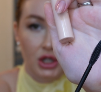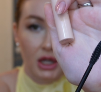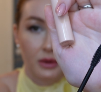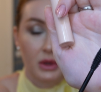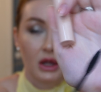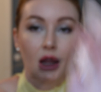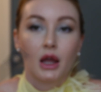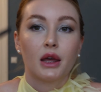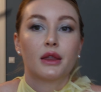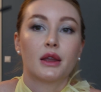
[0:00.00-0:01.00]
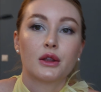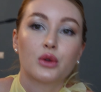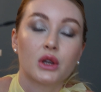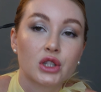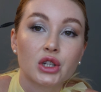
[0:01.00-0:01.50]
shaped, and then
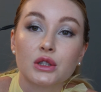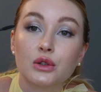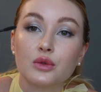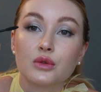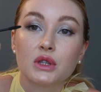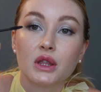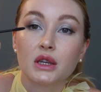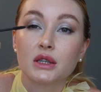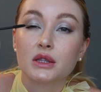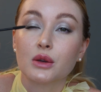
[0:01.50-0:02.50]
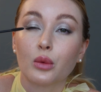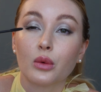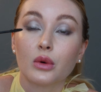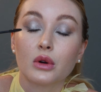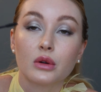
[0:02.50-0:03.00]
you can just use this
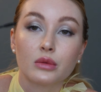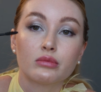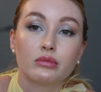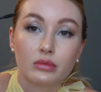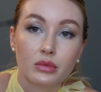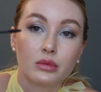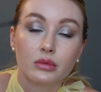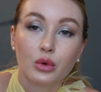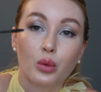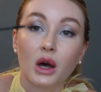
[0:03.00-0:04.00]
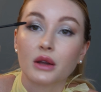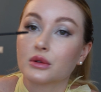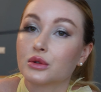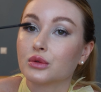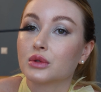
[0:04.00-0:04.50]

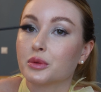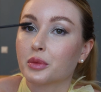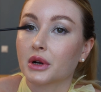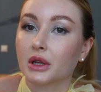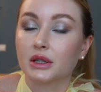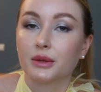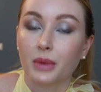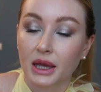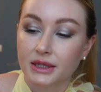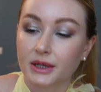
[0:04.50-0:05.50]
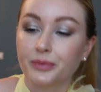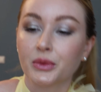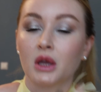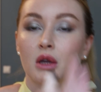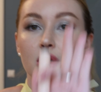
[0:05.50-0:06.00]
one to separate it better.
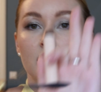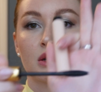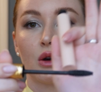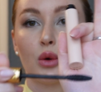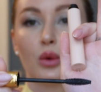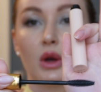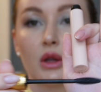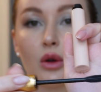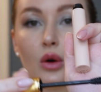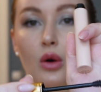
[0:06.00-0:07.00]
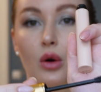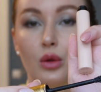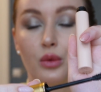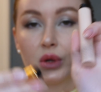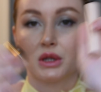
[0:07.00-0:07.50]
So it
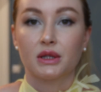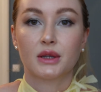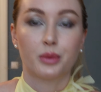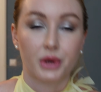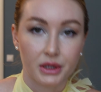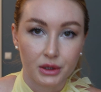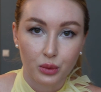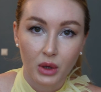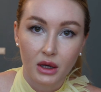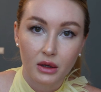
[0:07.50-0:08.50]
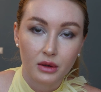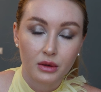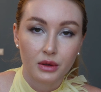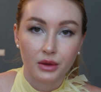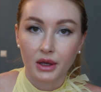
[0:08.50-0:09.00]
always separated
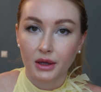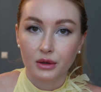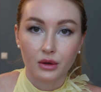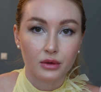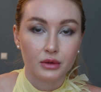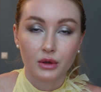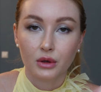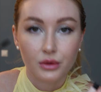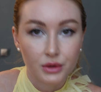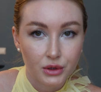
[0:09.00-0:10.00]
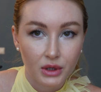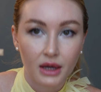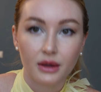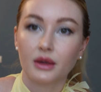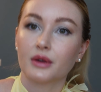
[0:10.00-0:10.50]
well, they're not glued
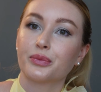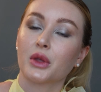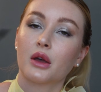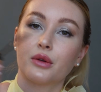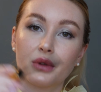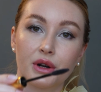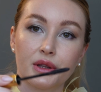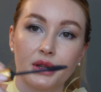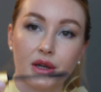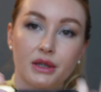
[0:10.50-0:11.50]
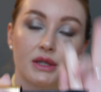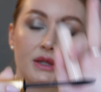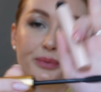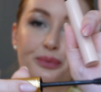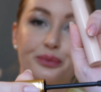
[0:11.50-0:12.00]
together. Very nice